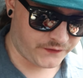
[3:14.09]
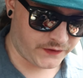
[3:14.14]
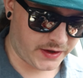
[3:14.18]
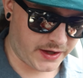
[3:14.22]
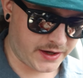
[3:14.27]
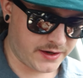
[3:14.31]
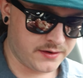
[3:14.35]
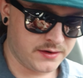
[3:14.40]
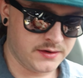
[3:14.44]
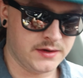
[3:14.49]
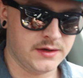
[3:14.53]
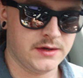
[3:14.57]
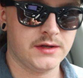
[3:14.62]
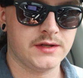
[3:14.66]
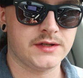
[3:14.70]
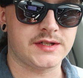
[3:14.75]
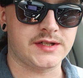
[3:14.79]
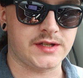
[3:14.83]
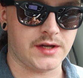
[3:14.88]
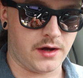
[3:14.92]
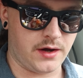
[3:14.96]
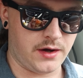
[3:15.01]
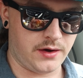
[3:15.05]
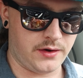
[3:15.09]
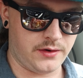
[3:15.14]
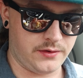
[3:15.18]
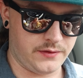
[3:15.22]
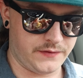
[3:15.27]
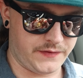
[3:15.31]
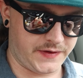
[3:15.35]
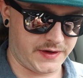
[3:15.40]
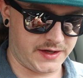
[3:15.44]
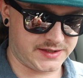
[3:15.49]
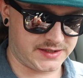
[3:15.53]
Filet. So
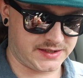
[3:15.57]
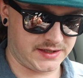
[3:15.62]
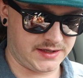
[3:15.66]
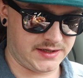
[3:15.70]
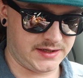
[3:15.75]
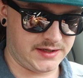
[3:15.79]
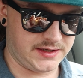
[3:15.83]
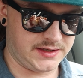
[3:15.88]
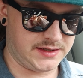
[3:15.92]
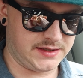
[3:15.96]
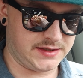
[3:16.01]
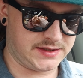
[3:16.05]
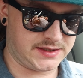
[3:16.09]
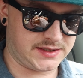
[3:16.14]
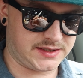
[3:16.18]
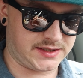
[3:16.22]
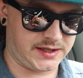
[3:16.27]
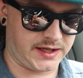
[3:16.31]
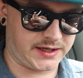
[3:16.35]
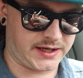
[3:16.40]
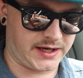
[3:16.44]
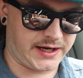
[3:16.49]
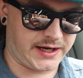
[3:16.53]
this is like